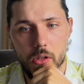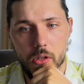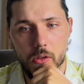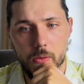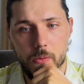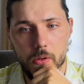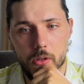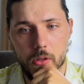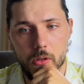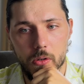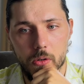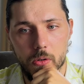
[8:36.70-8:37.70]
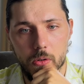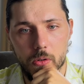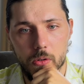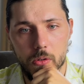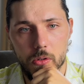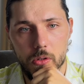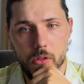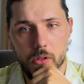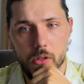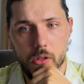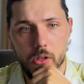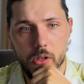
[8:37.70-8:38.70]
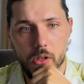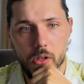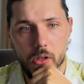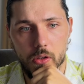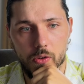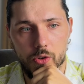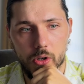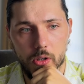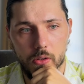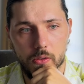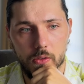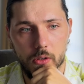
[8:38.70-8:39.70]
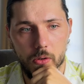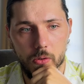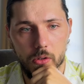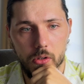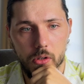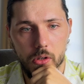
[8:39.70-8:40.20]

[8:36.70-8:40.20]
if we go and check this out.